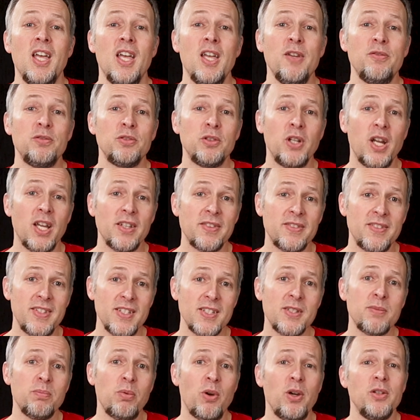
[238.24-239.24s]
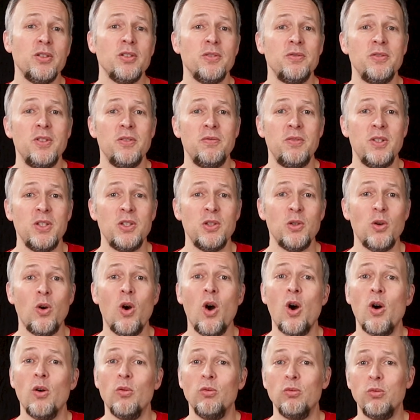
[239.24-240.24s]
If you're at this point of the
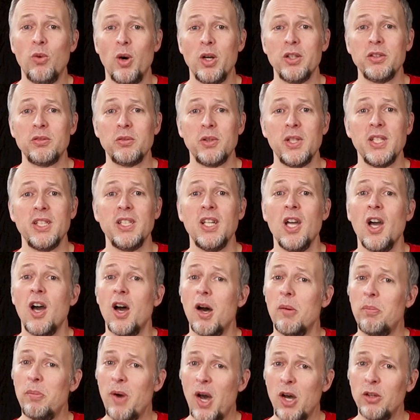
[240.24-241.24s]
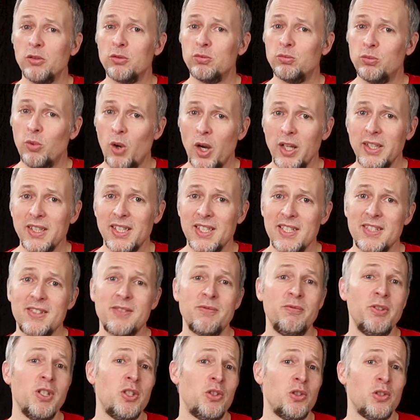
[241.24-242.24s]
video wondering about what
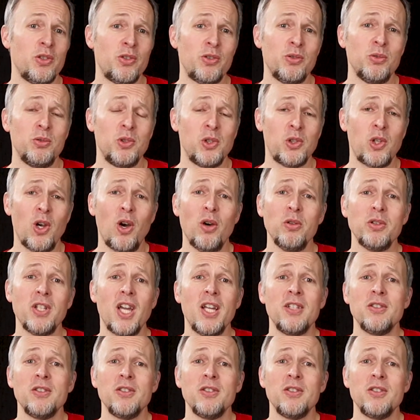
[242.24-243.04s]
is Visual Studio Code